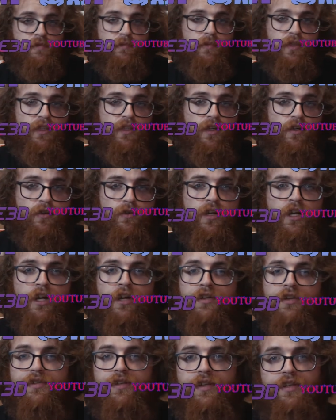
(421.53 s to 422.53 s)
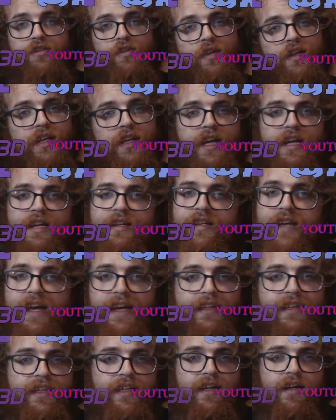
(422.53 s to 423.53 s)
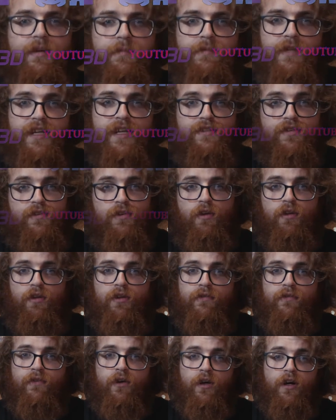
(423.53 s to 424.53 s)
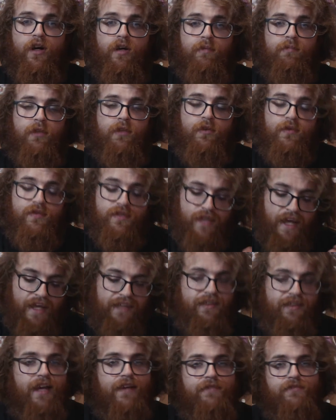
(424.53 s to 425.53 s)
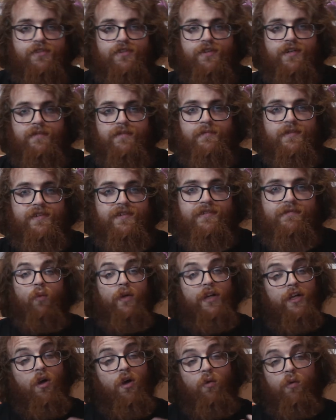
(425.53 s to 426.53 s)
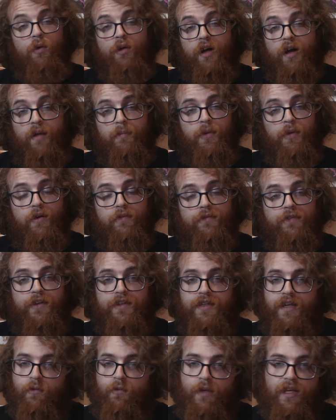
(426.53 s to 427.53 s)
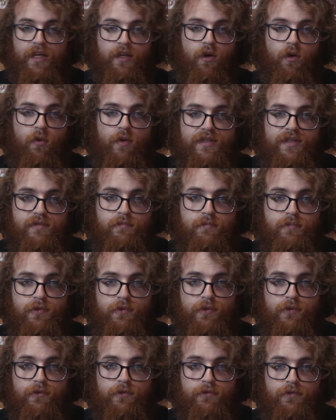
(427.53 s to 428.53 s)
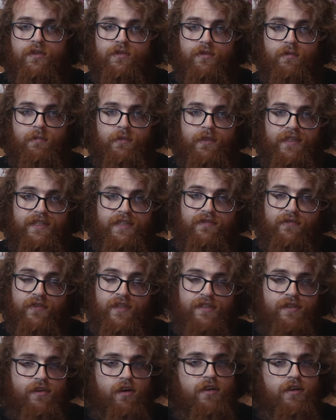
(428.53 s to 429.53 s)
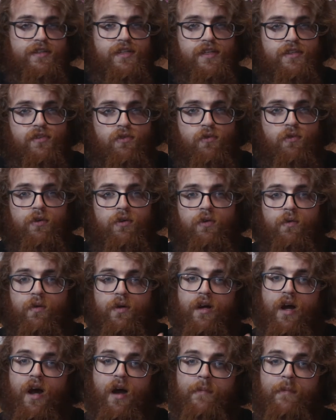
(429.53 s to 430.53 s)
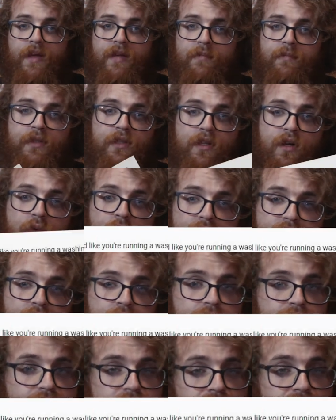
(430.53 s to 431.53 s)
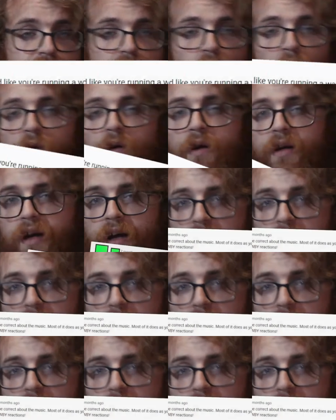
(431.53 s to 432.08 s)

below so that you can get daily updates on all of our uploads and live streams. We know we're not perfect and we can always improve, so please visit our Discord or comment below with a critique or